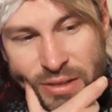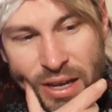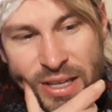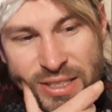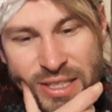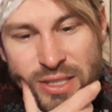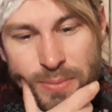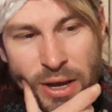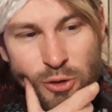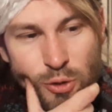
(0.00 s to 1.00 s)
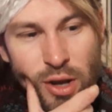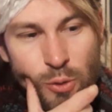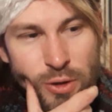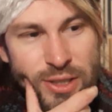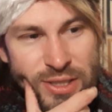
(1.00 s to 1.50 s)
I guess that's about all I
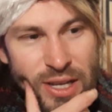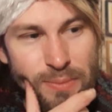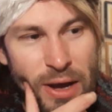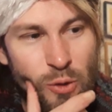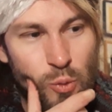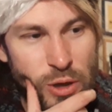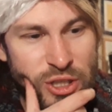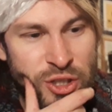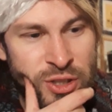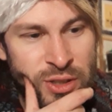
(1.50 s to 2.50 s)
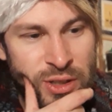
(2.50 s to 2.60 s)
want to say about Wish.